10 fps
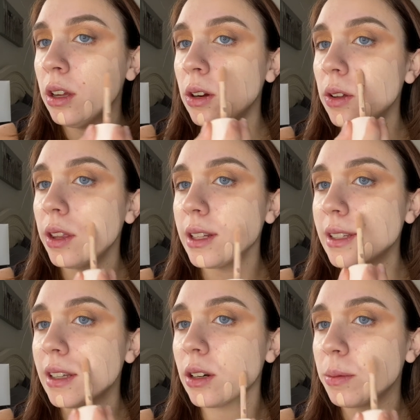on that
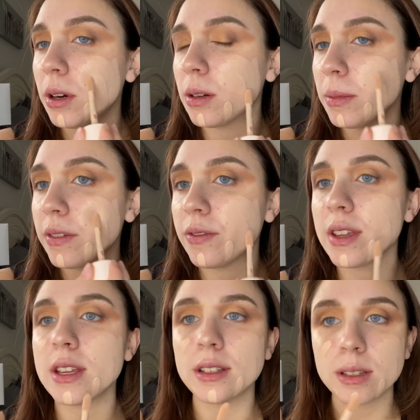center part of my
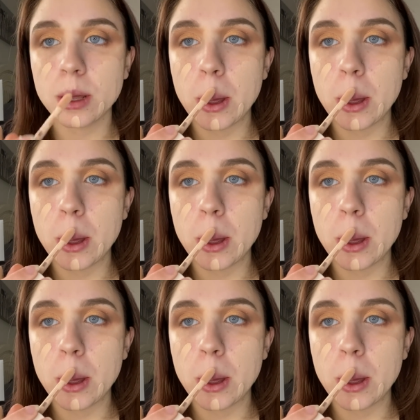face.